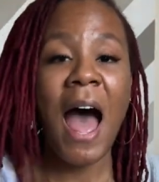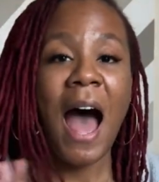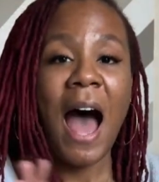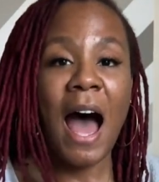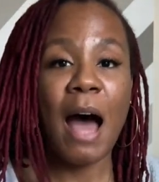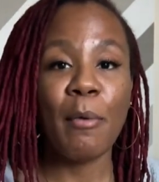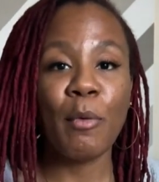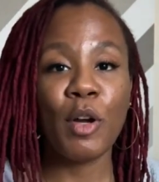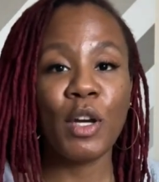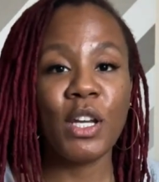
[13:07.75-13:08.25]

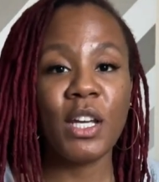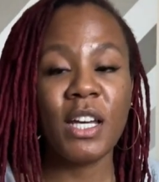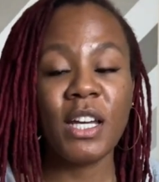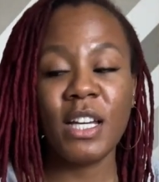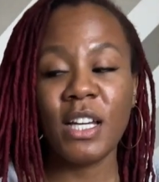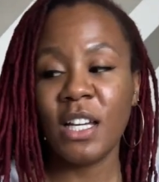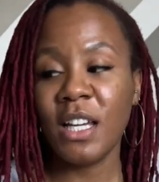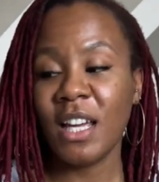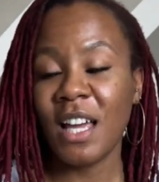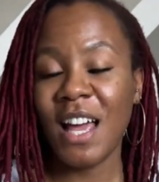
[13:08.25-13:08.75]
I'm
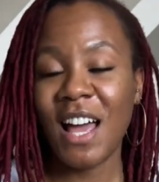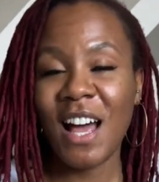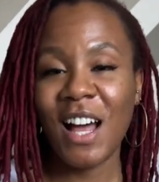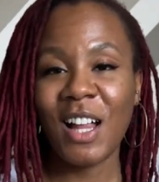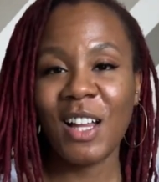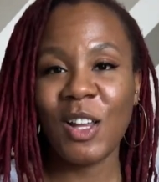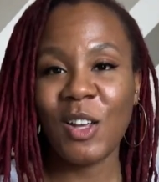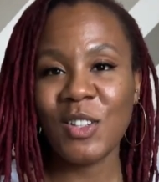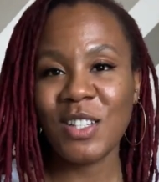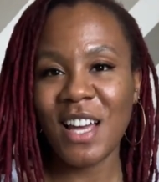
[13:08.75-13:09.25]
gonna
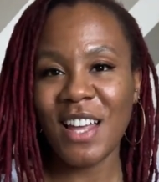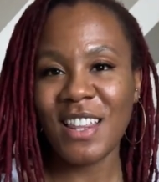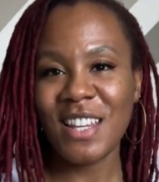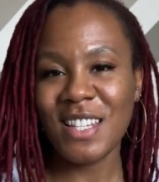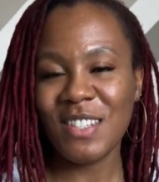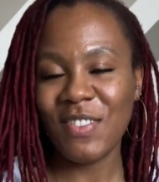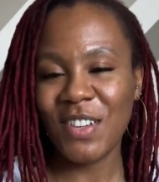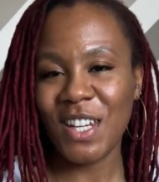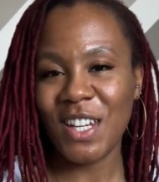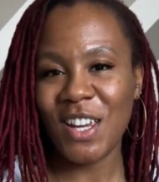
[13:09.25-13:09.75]
close out
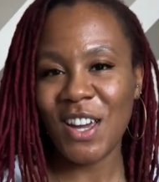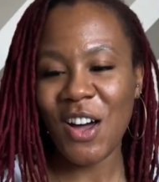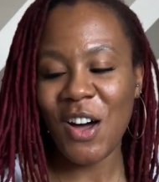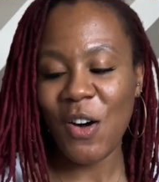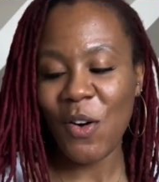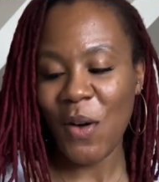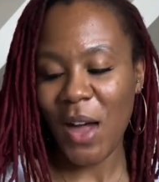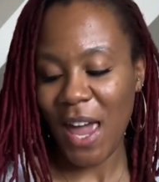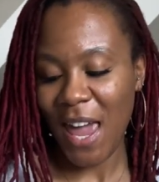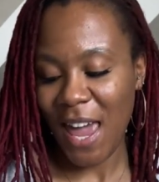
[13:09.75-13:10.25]
this
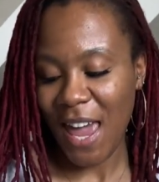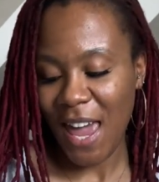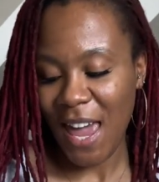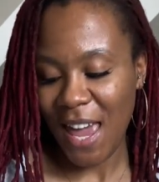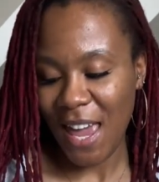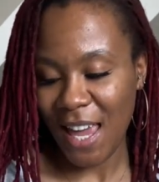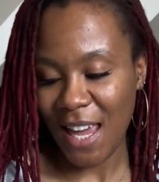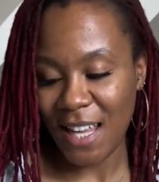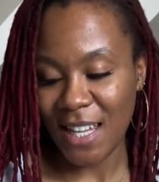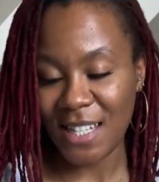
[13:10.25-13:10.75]
video,
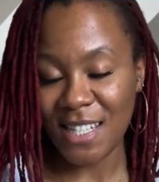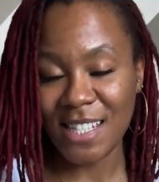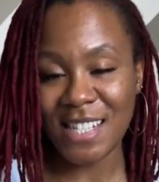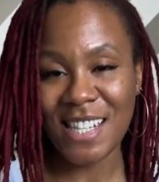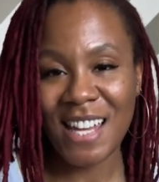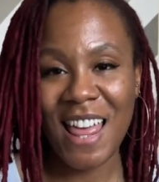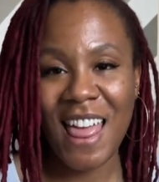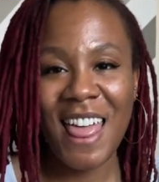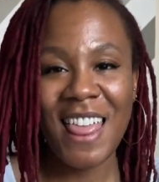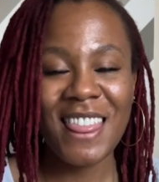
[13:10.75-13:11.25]
and
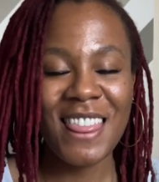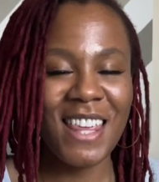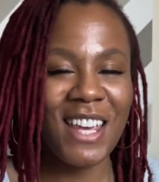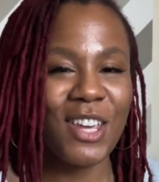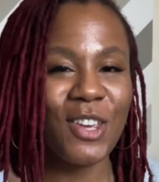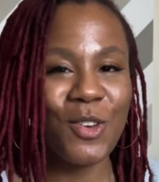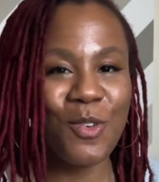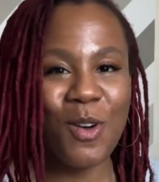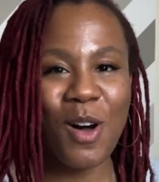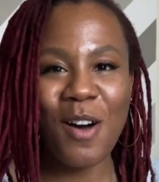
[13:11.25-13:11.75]

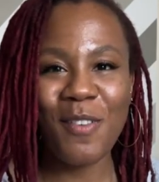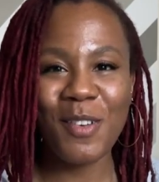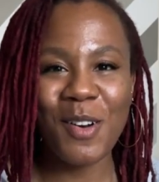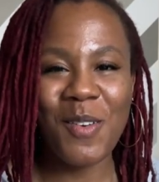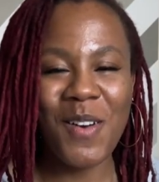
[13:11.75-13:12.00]
thank you all for